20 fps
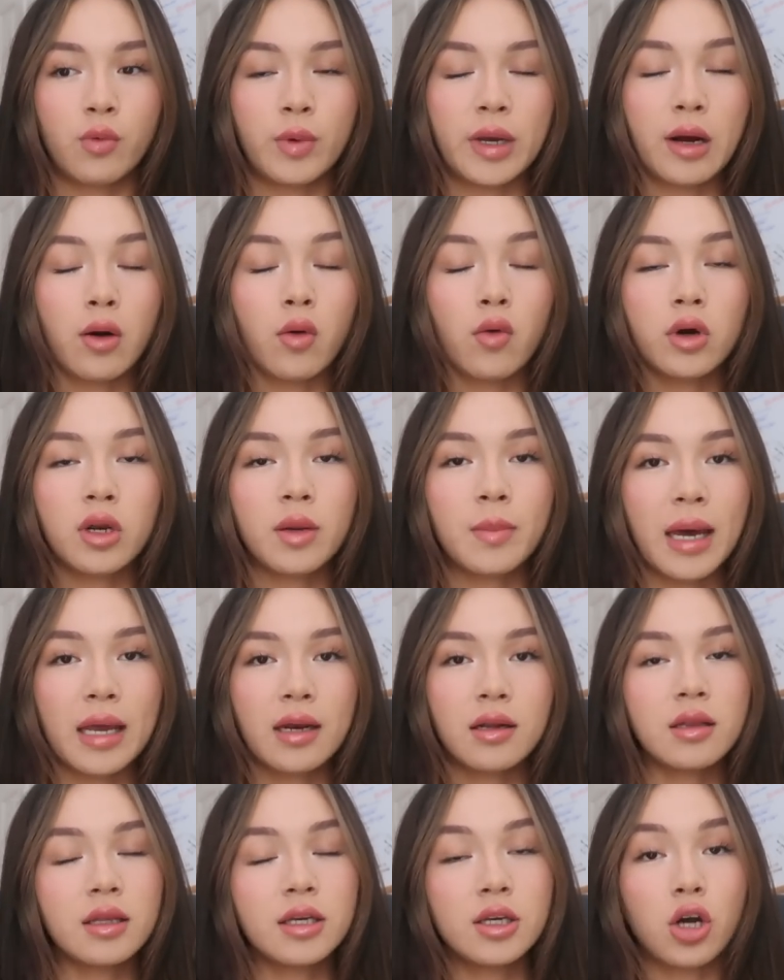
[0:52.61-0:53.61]
we are
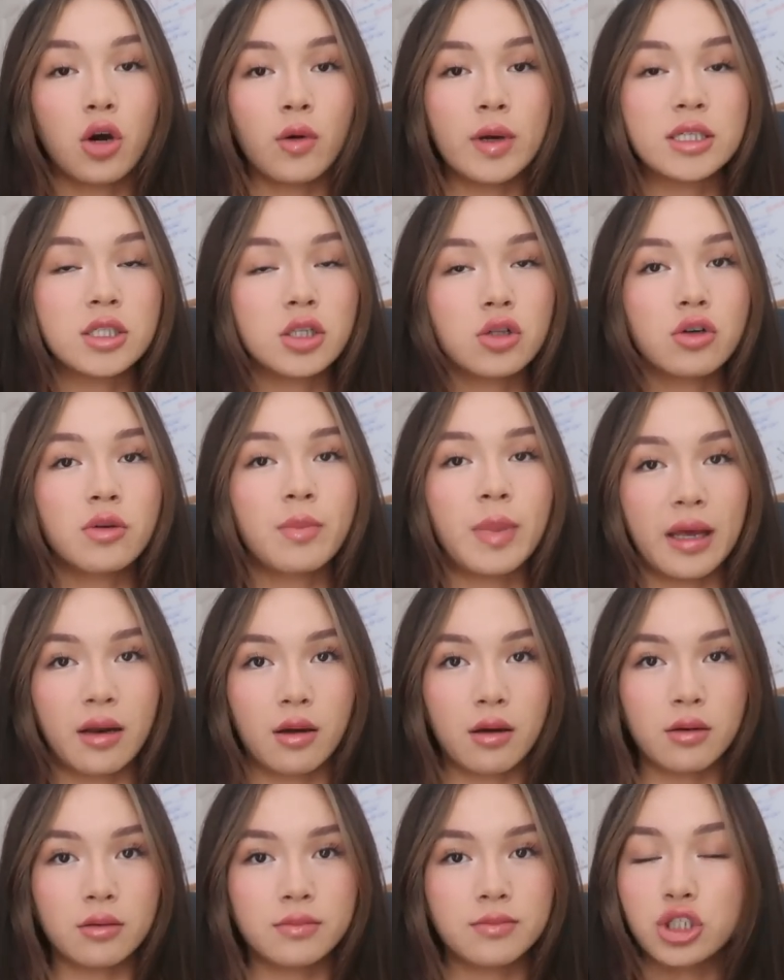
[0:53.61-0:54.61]
automatically going to look
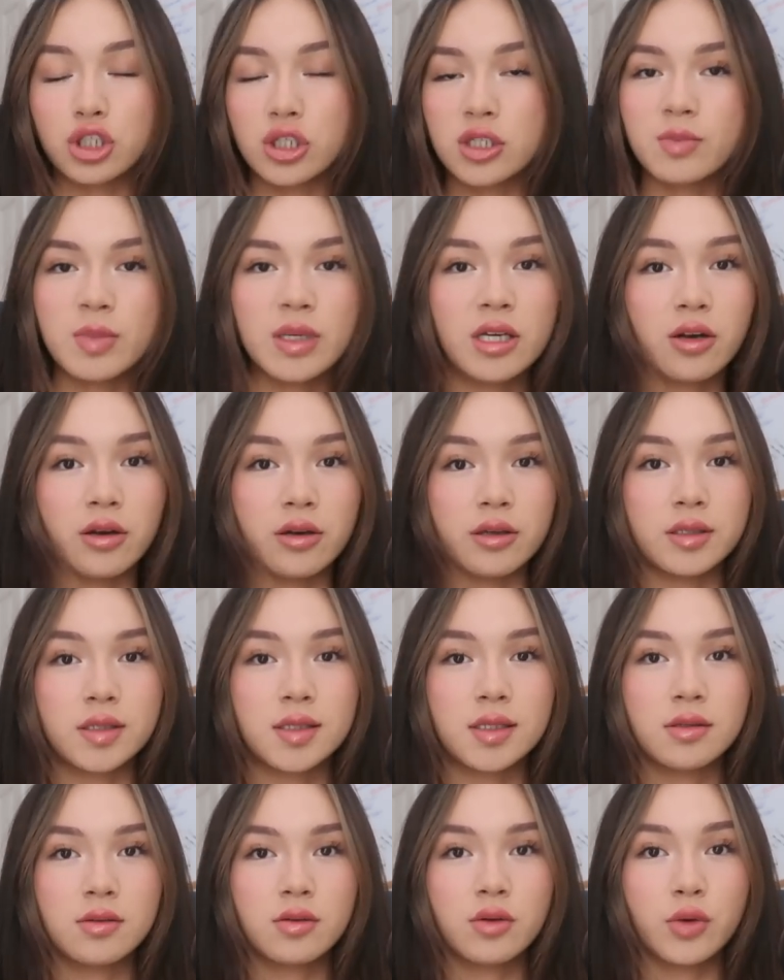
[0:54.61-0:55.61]
better just
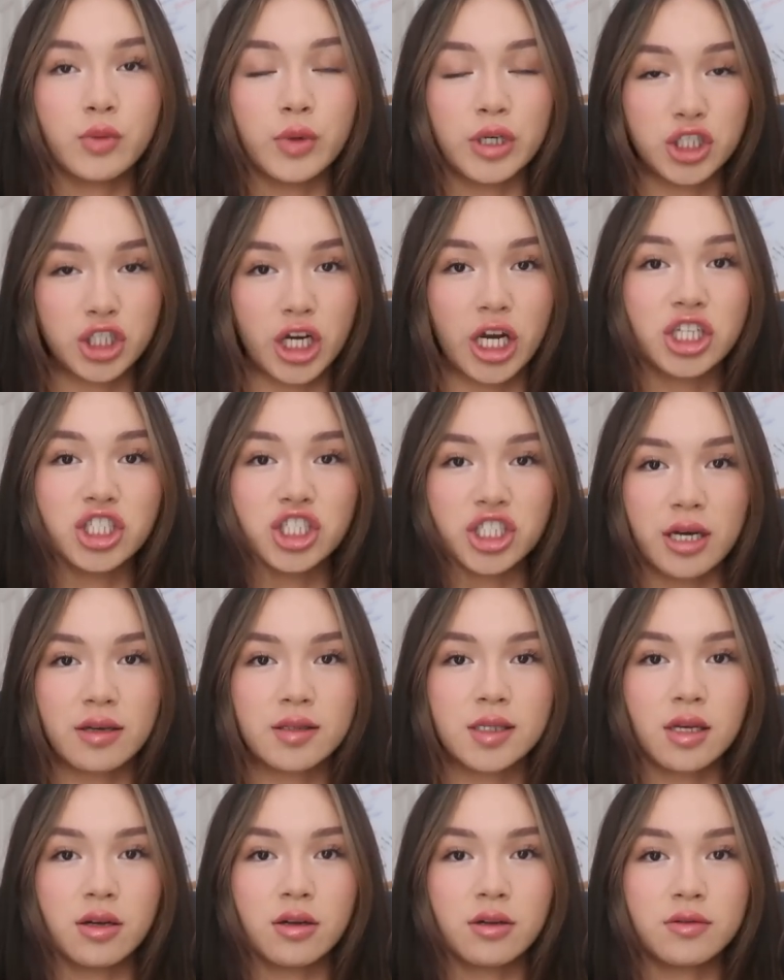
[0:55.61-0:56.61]
because we changed
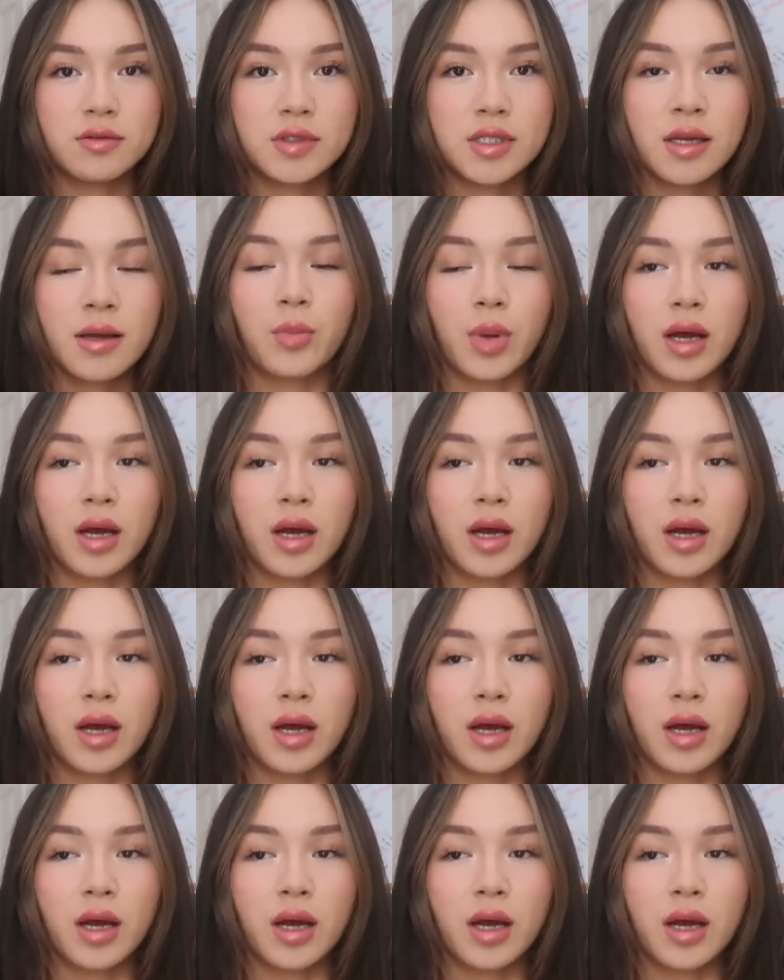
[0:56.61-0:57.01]
ourselves.